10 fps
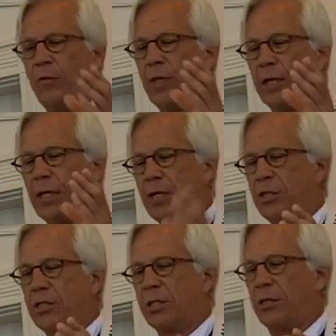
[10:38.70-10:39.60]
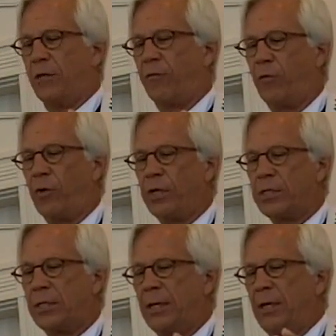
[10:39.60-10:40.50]
that catches in our
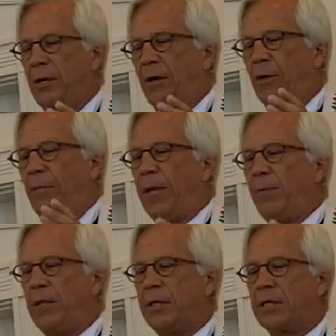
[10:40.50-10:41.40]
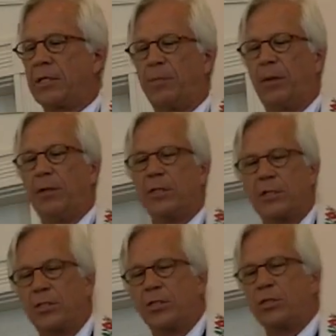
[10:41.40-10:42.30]
voice, or maybe the experience
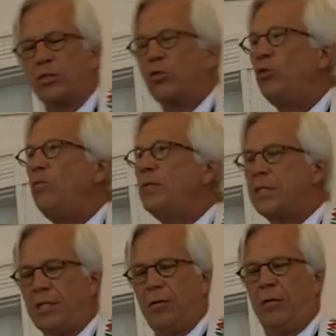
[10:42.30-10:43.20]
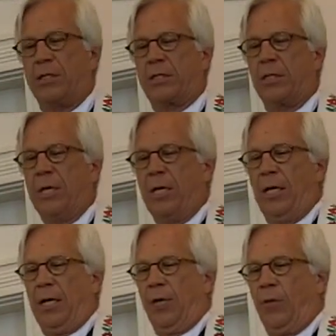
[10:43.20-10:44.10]
is just too mysterious,
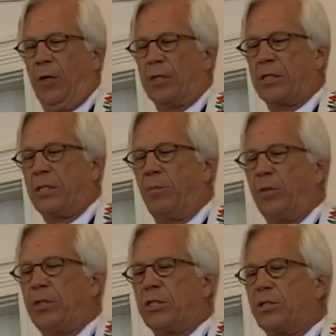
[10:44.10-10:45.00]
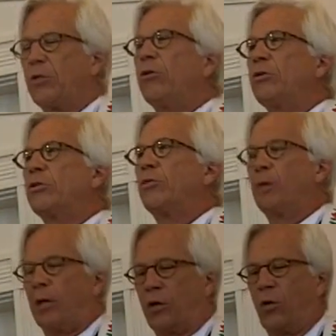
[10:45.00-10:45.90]
and we are simply stirred to
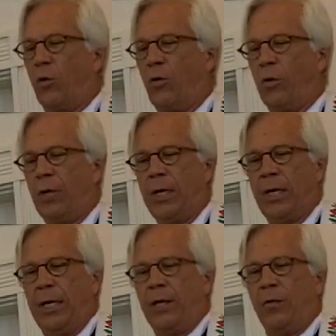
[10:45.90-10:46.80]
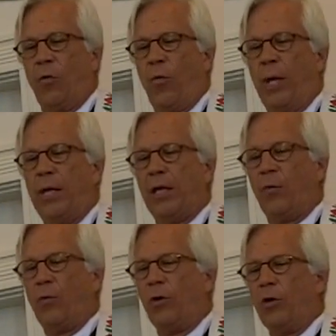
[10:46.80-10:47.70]
our core in a way
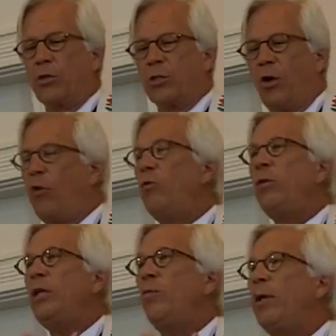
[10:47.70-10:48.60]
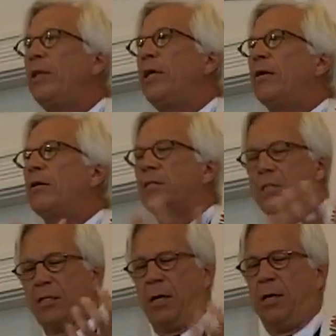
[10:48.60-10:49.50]
that words, only when they are
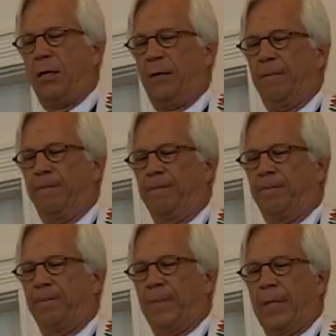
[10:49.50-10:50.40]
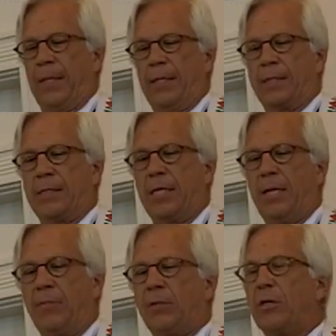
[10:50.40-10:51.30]
sung,
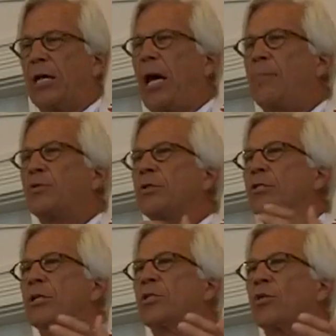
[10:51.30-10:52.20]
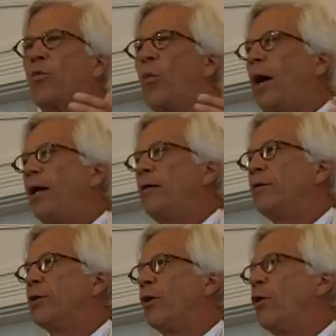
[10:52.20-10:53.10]
seem to capture such a
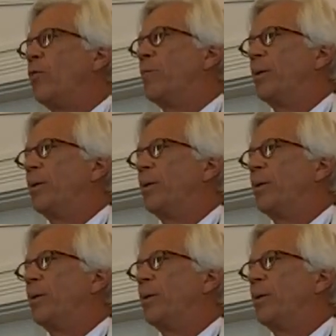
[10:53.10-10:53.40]
wild hope.